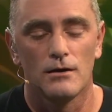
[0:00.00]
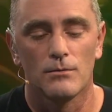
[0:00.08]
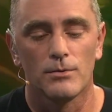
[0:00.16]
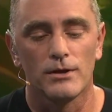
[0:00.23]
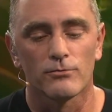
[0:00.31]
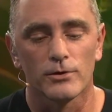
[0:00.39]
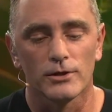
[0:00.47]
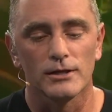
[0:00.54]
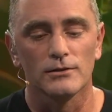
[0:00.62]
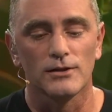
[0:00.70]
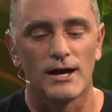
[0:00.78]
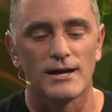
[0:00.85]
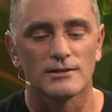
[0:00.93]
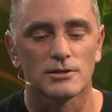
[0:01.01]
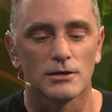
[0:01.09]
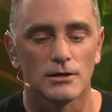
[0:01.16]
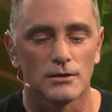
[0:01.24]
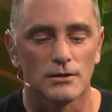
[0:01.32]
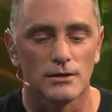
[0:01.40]
we really like
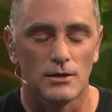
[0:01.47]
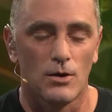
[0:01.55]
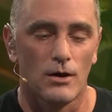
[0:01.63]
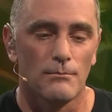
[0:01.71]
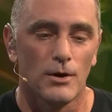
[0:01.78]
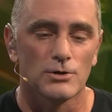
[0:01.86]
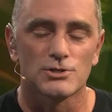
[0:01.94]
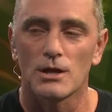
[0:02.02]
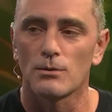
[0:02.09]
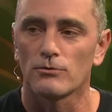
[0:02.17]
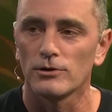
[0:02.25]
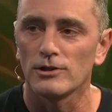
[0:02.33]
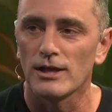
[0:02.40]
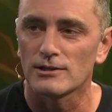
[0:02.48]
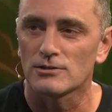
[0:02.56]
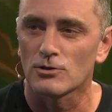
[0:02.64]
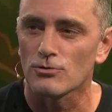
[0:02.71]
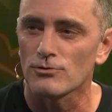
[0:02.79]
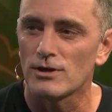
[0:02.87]
to, at Mojang, we really like
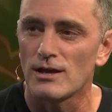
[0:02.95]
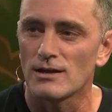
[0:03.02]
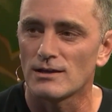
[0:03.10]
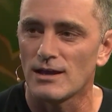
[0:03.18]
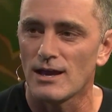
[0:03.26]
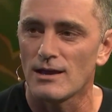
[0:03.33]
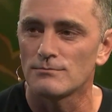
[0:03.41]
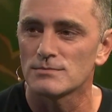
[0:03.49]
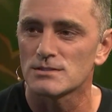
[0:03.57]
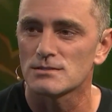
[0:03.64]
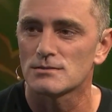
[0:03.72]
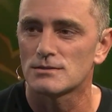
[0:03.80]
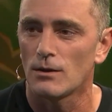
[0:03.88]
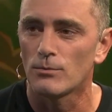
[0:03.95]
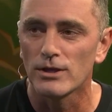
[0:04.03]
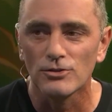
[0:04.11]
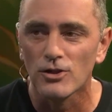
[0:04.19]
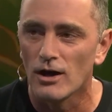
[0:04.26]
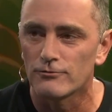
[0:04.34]
to create games that
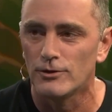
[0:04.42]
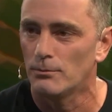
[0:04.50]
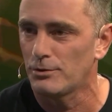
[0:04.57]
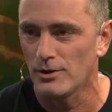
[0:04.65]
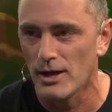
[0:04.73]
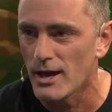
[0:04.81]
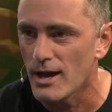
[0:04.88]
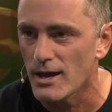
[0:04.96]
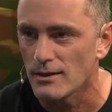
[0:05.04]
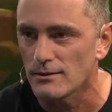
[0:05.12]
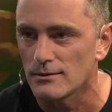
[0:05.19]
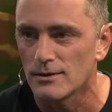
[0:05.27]
we love to play.